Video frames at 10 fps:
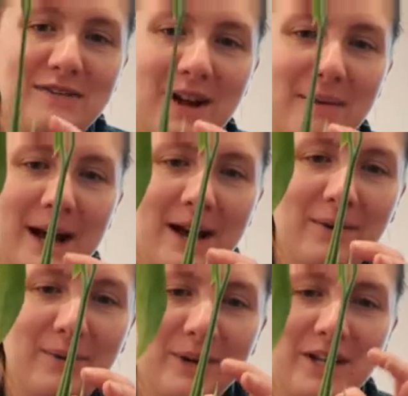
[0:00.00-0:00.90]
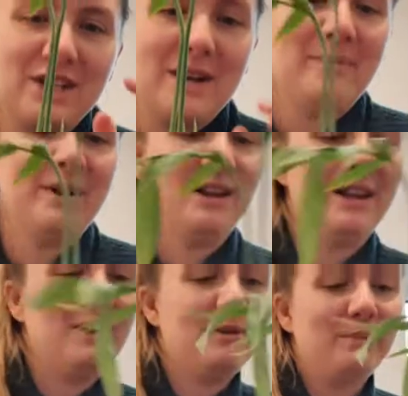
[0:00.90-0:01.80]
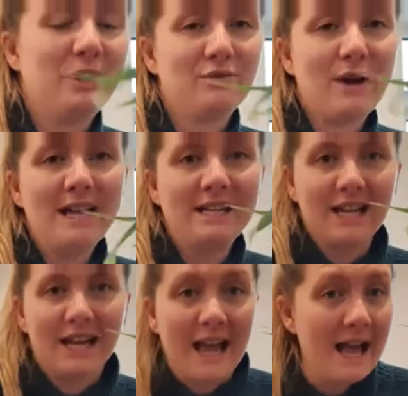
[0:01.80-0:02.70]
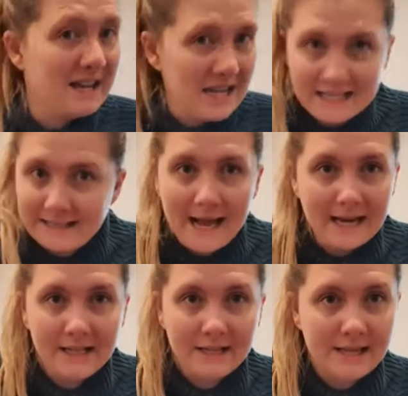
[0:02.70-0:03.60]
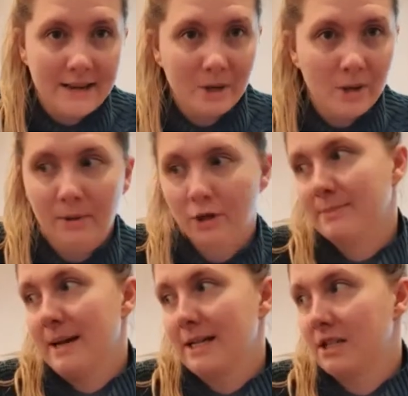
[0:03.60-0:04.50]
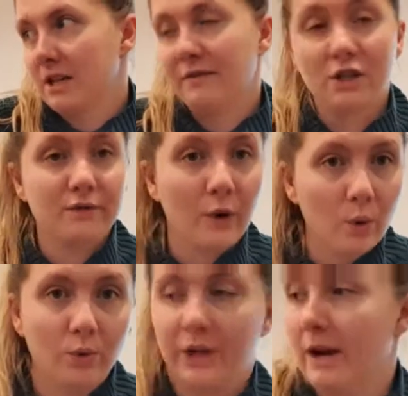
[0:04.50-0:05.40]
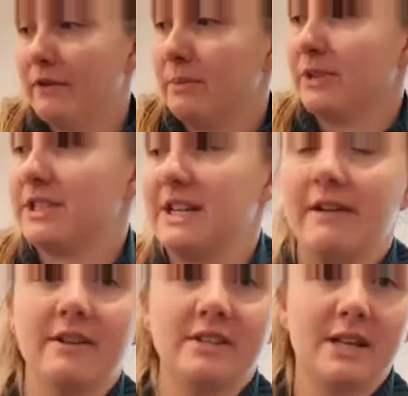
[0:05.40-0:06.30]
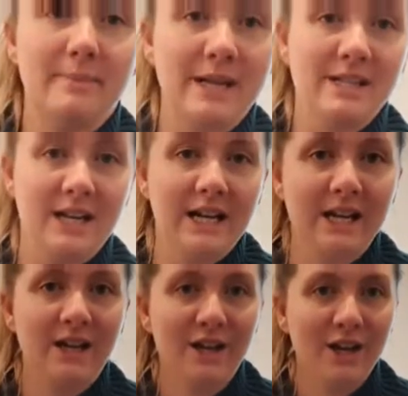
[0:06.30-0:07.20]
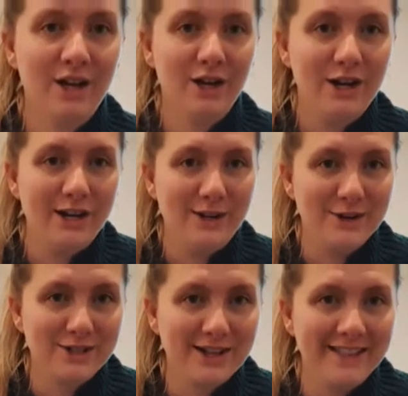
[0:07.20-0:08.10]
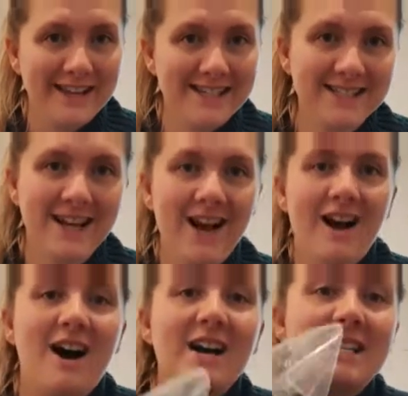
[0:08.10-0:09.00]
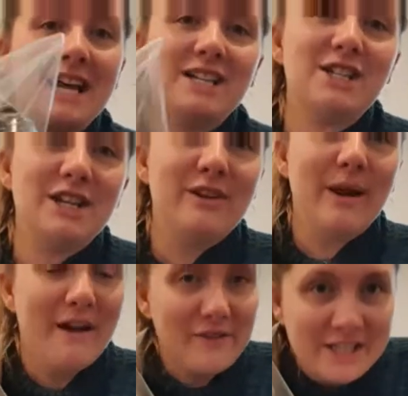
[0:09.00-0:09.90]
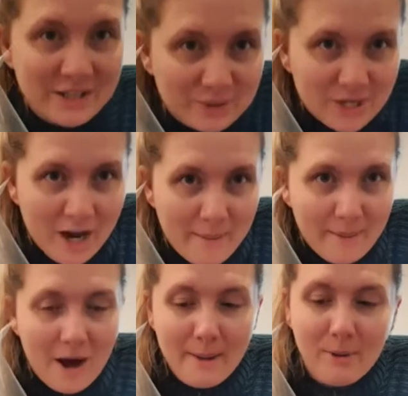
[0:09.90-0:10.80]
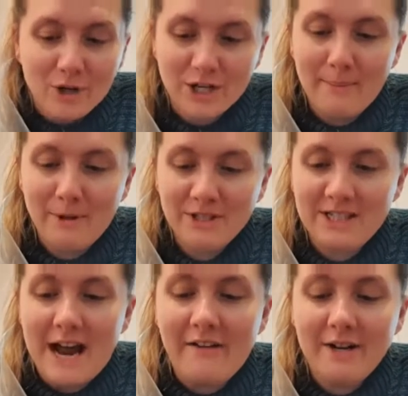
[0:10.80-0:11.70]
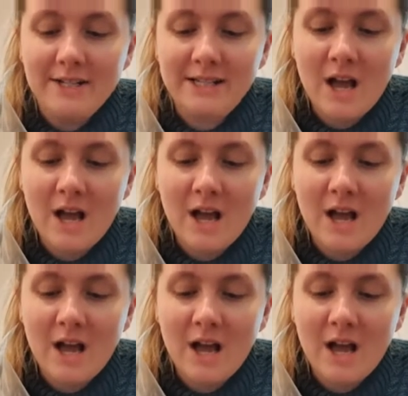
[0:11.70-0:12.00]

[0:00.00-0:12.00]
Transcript: come out, which will be great. Again, exactly the same compost mix as I've used for all the other Monsteras. It basically looks like this. I tend to, every single time I pot up Monsteras,